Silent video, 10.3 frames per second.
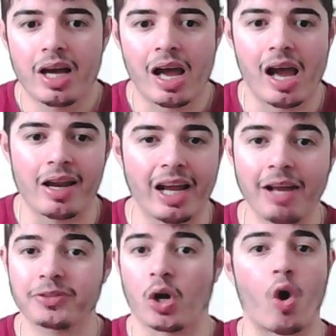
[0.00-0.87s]
And I have
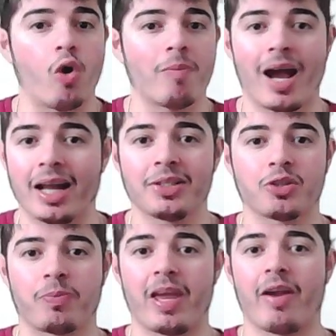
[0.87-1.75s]
to hold my hands
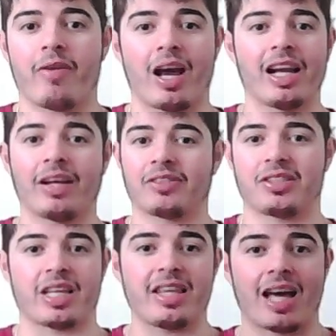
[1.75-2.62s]
up here and I have to
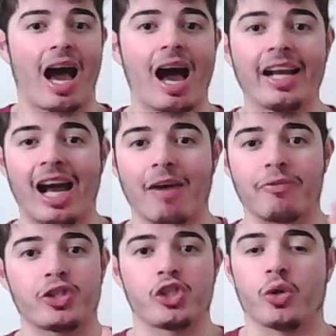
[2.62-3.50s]
say that I
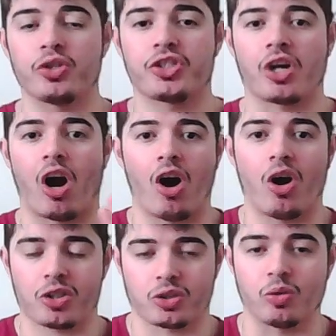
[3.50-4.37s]
have judged
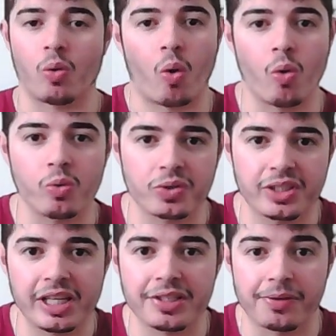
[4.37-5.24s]
Arsenal all
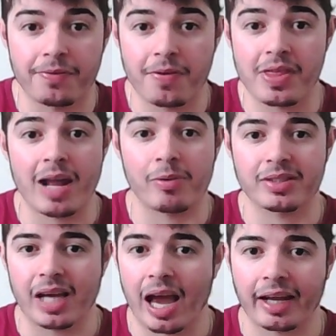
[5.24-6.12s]
season for their
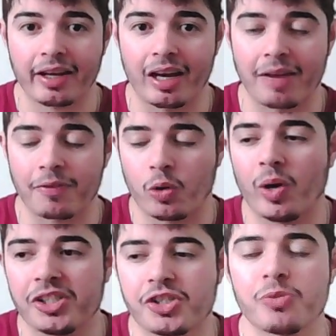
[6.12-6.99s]
attack. And I've
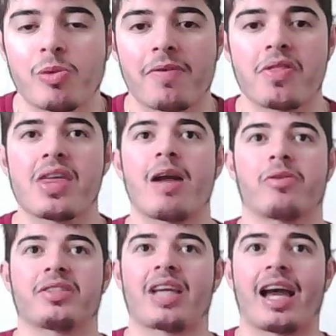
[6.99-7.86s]
questioned whether their
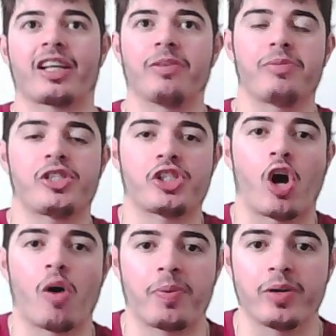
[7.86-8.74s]
attack can be
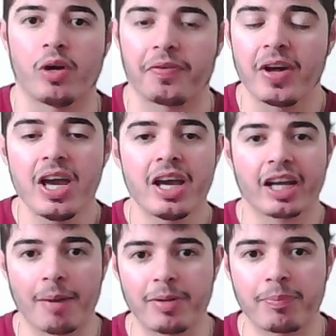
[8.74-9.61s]
sharp enough,
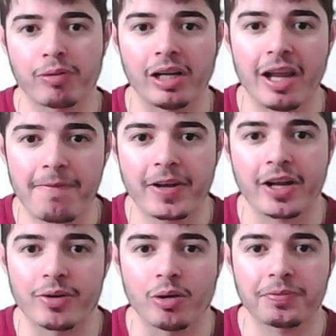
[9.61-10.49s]
can be prolific
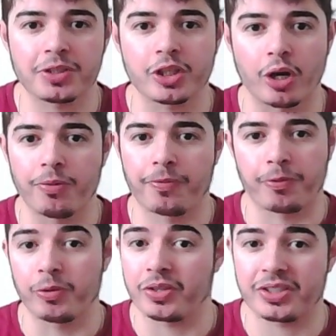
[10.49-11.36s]
enough to go
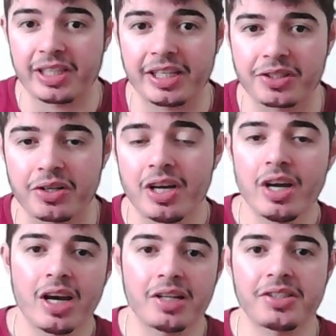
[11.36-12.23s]
through the season
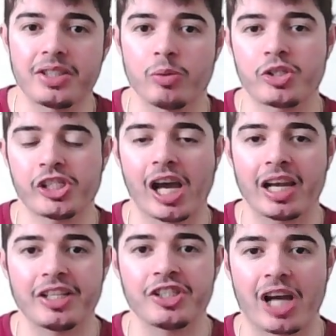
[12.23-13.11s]
and still
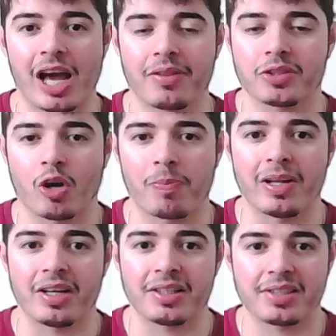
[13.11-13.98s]
challenge at the top end
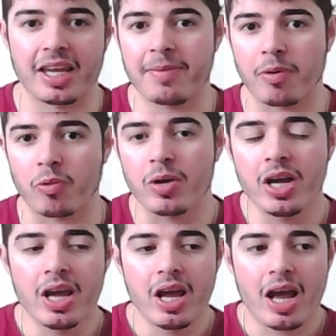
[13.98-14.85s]
of the table.
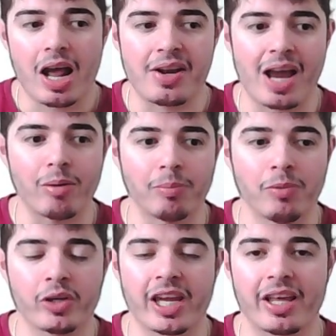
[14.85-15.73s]
And now I'm
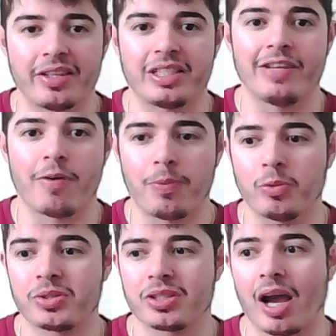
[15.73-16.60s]
looking at this Liverpool
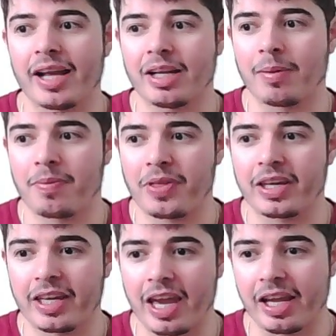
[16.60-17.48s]
side and I'm
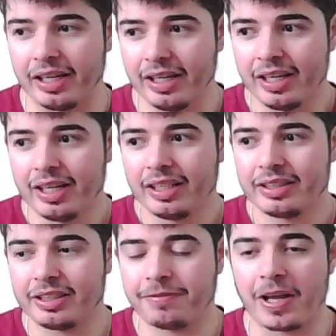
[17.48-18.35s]
thinking,
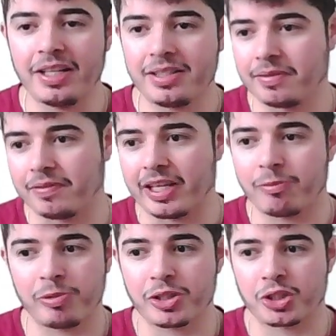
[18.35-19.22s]
defensively,
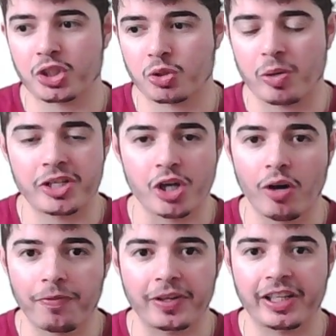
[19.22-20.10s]
we just switch
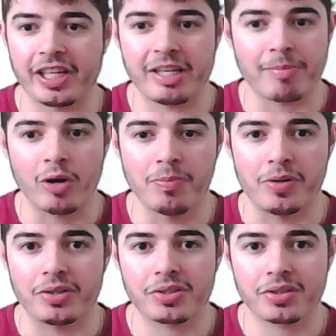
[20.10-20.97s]
off in key
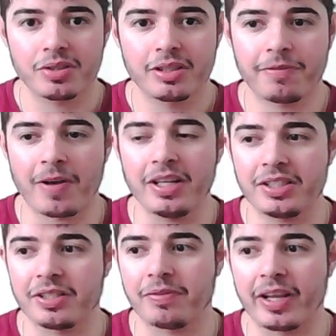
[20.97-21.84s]
moments.
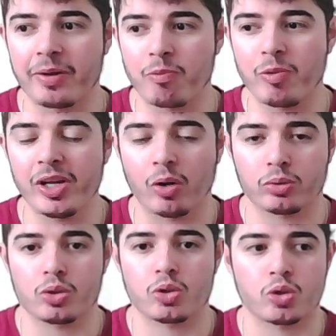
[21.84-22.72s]
Defensively, we are
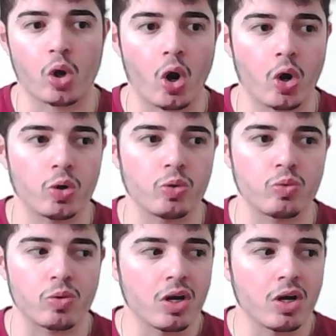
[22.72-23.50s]
so